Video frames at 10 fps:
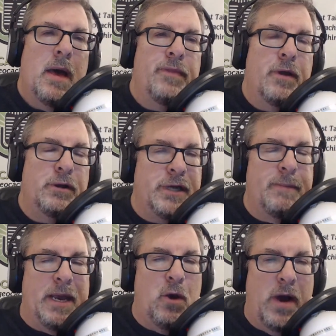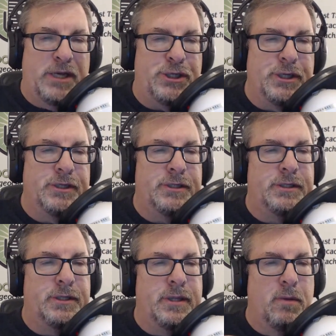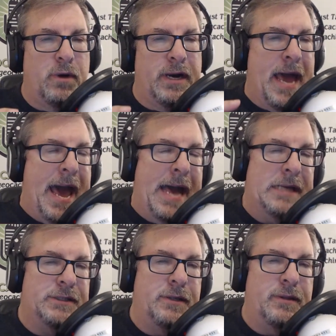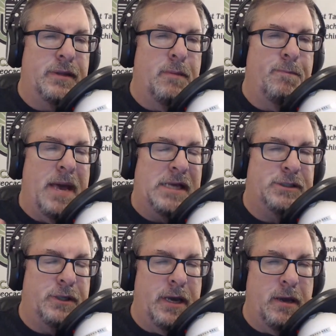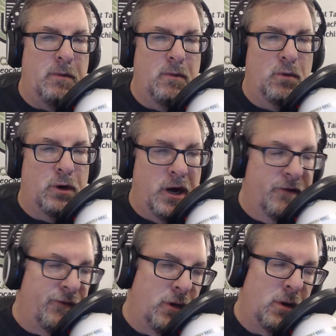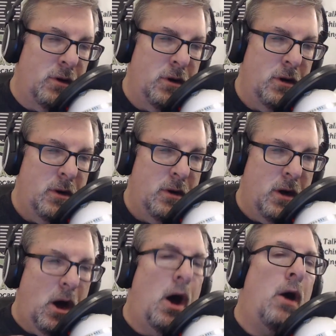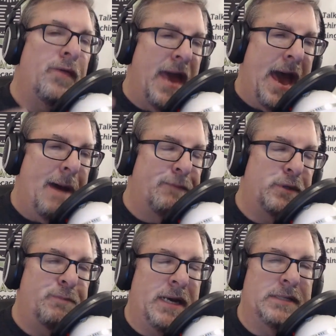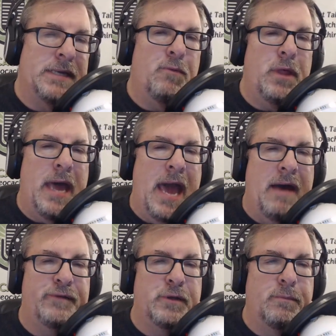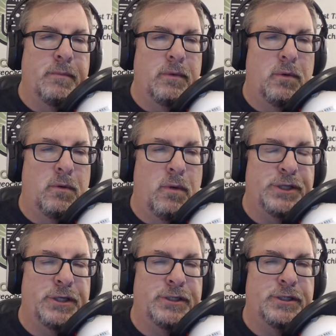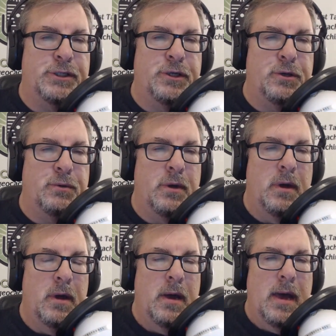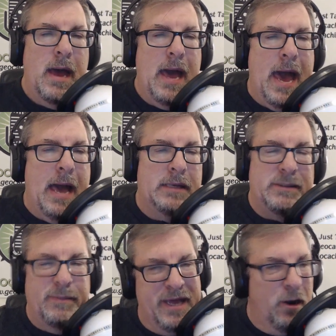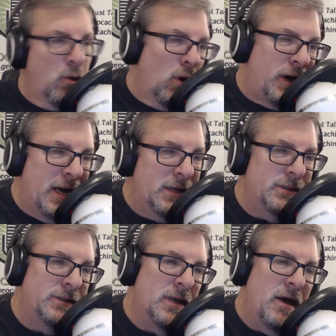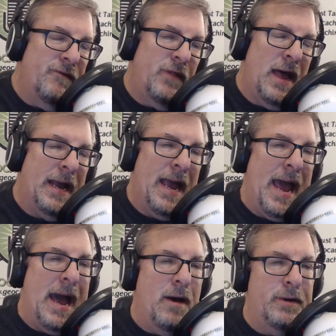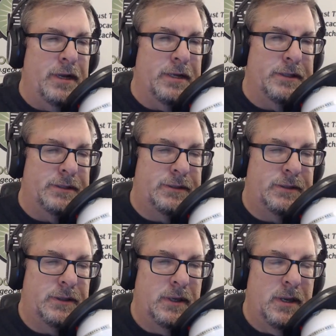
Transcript: There's going to be questions that we're going to ask that basically will cover all the apps, because I really have some questions as to some of the inner workings of like, how does